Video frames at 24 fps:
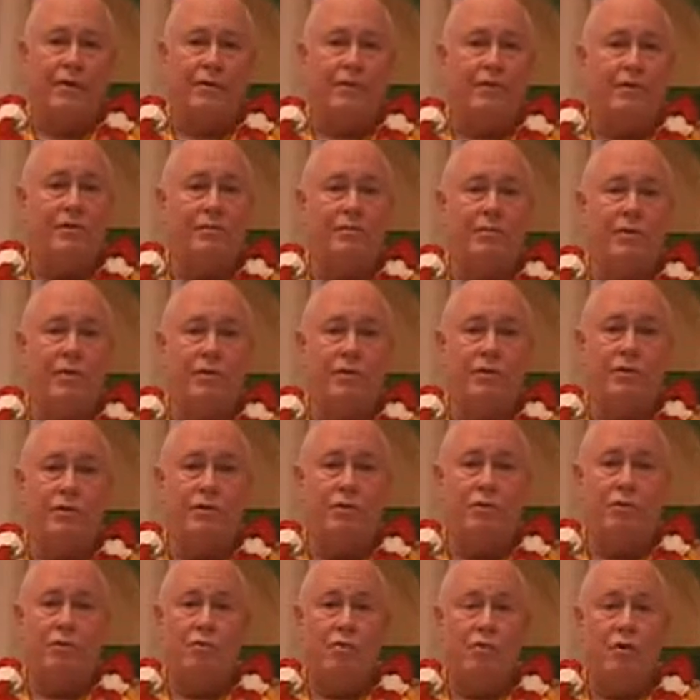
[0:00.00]
in the
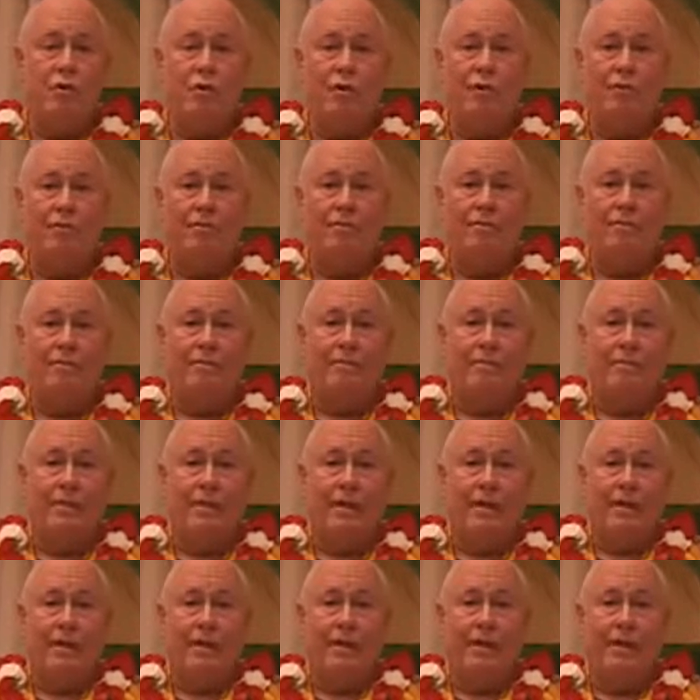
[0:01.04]
spiritual world.
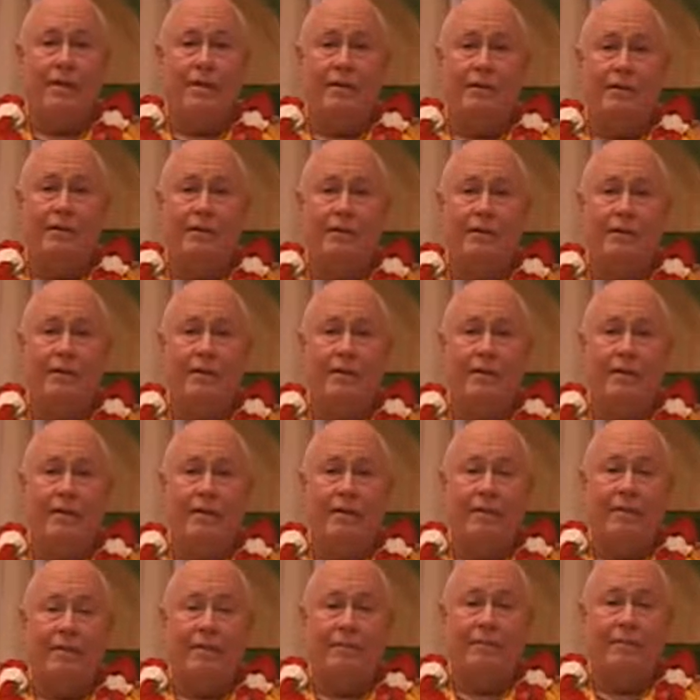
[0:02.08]
I
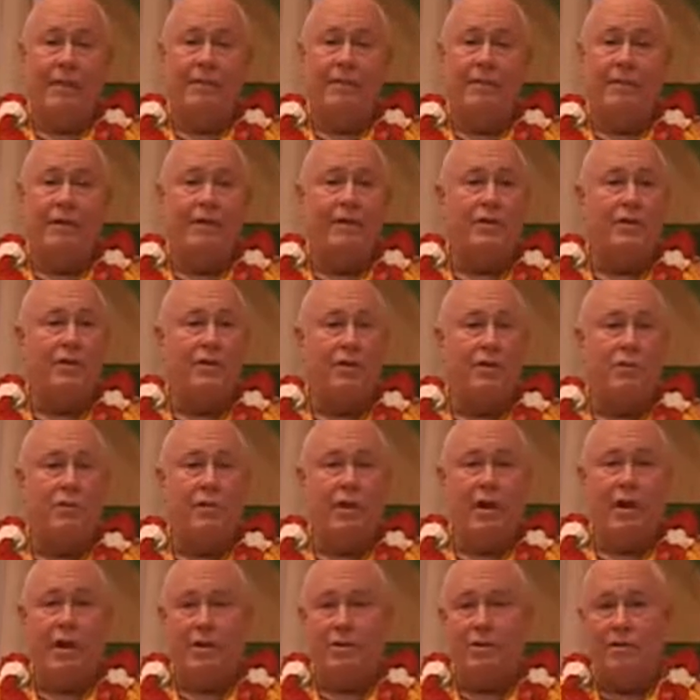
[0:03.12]
mean, it's so
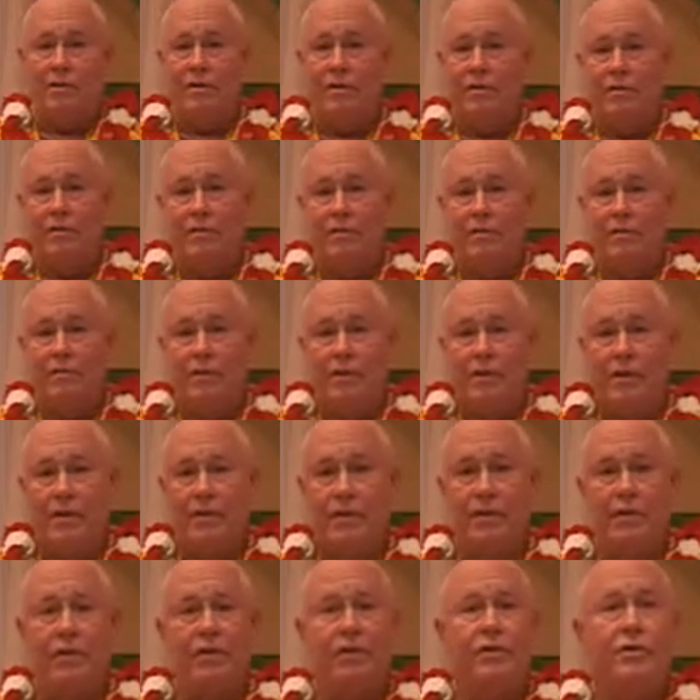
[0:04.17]
nice.
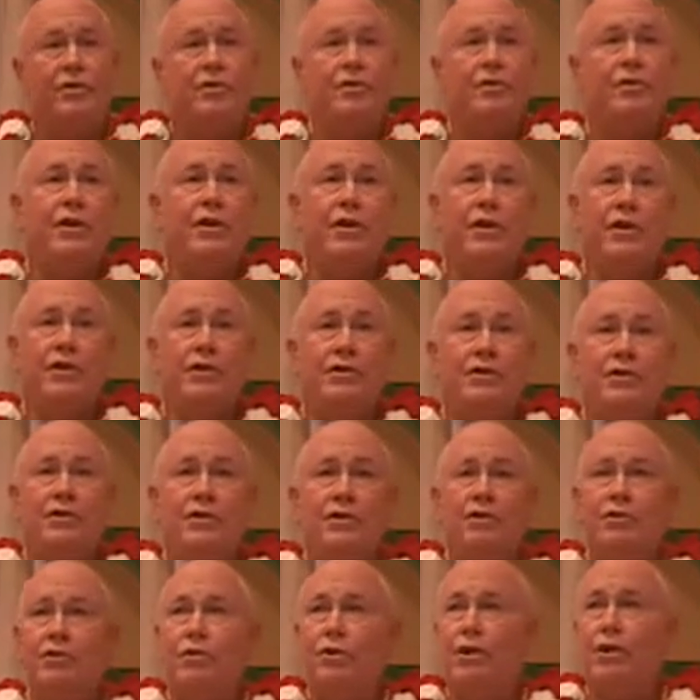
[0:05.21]
You could just sit under a
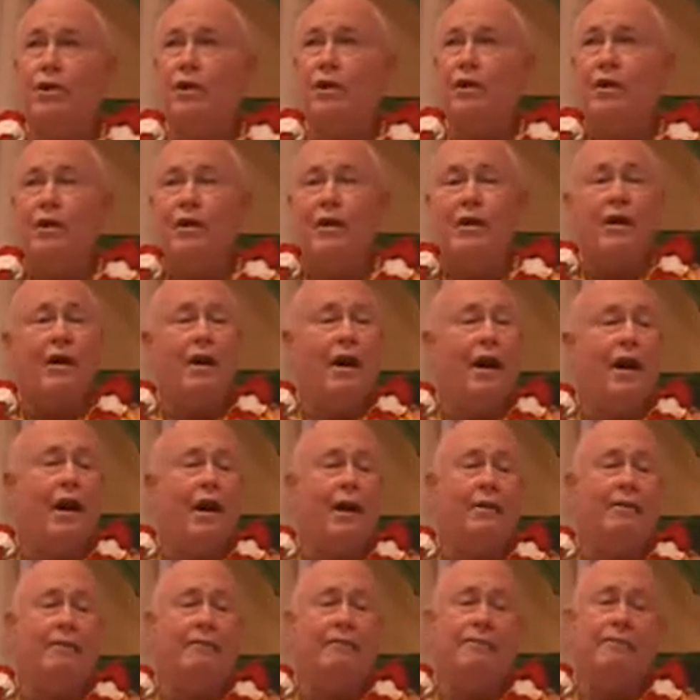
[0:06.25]
tree
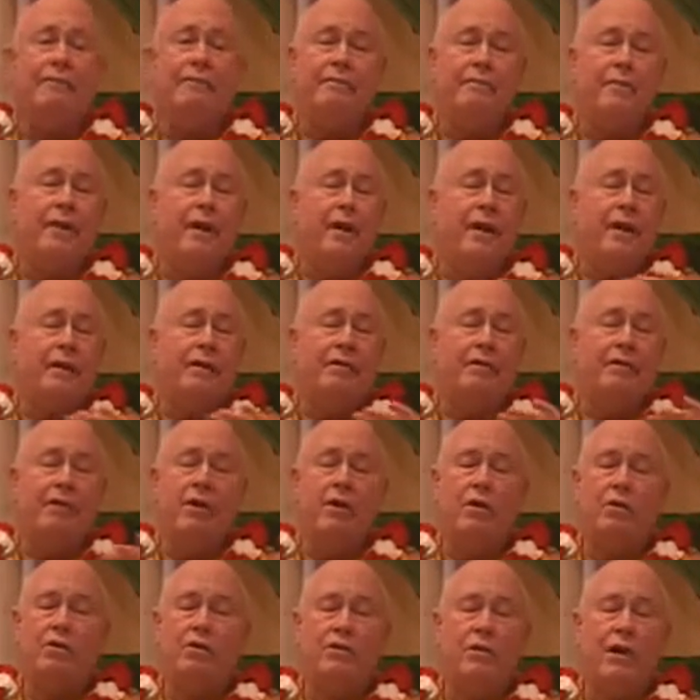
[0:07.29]
and like
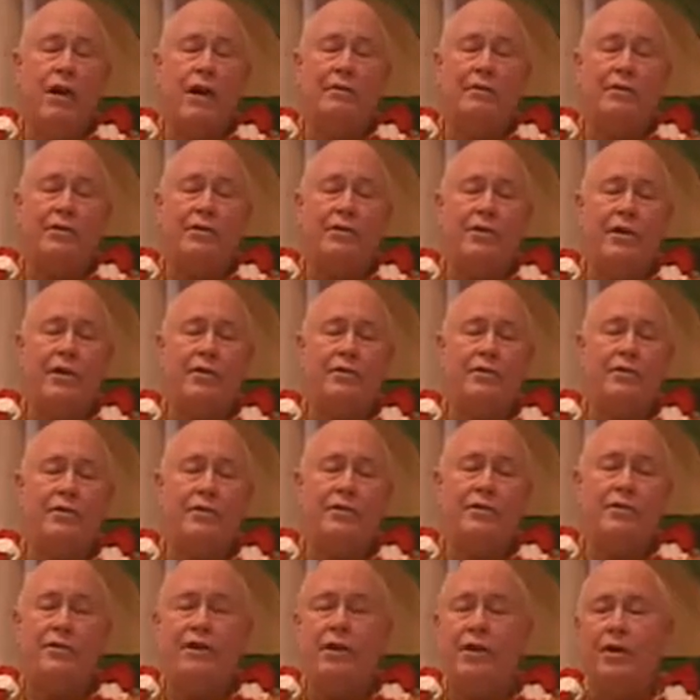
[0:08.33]
close down the
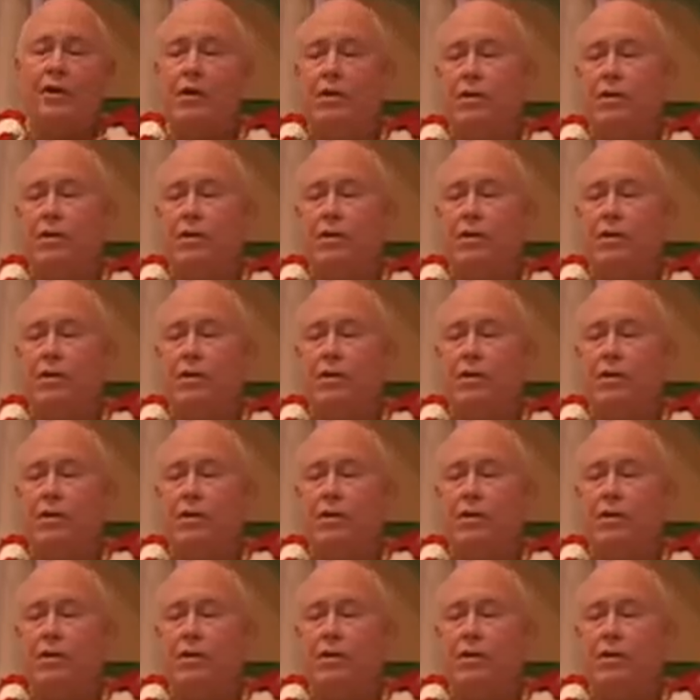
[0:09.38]
senses and